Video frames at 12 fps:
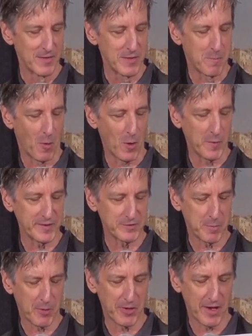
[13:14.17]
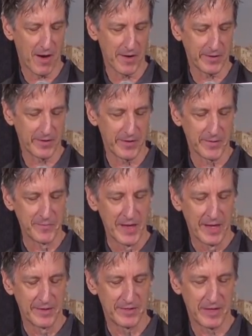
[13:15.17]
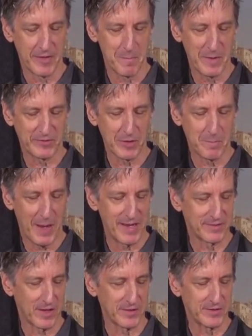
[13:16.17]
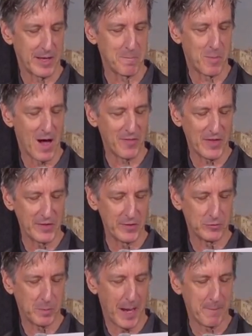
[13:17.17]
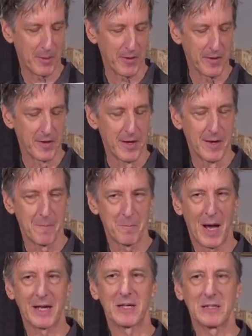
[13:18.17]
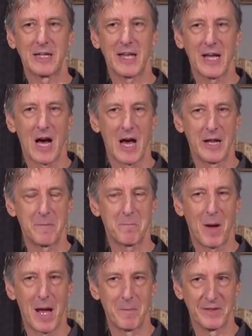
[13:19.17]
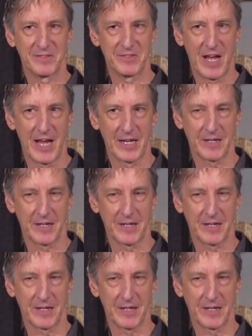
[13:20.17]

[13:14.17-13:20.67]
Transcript: The Borowitz Report article said that Mr. Bezos had bought the newspaper by clicking on it by mistake.